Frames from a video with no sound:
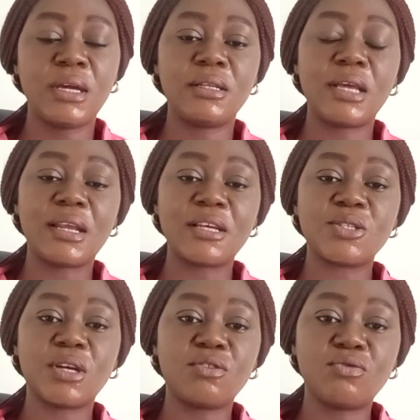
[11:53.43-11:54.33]
Then as
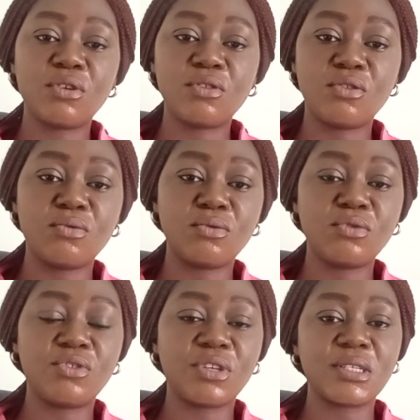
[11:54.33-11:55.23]
you are doing the
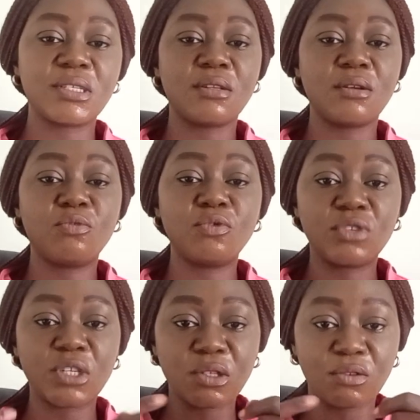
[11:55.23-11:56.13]
wound dressing
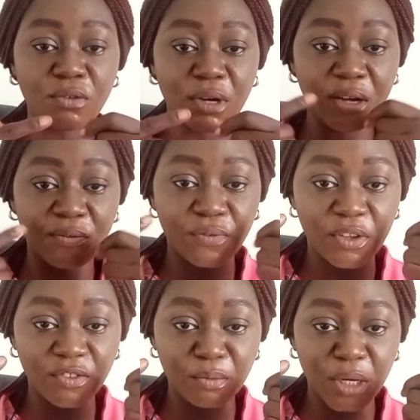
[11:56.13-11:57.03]
require
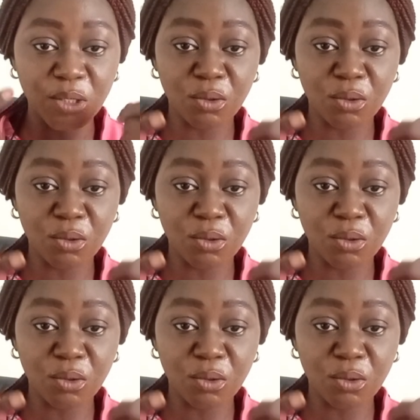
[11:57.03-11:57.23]
face mask.